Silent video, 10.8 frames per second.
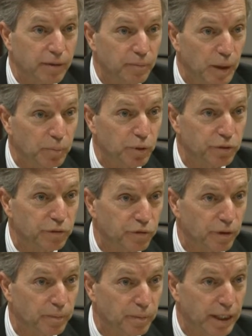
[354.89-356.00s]
members
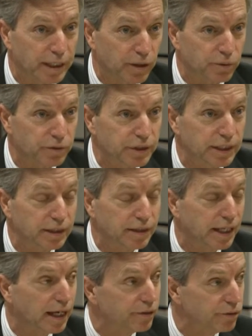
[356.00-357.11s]
from AOC
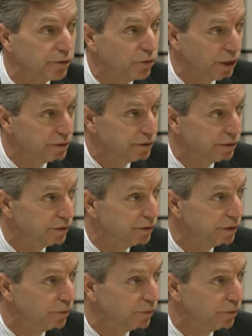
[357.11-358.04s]
to answer questions.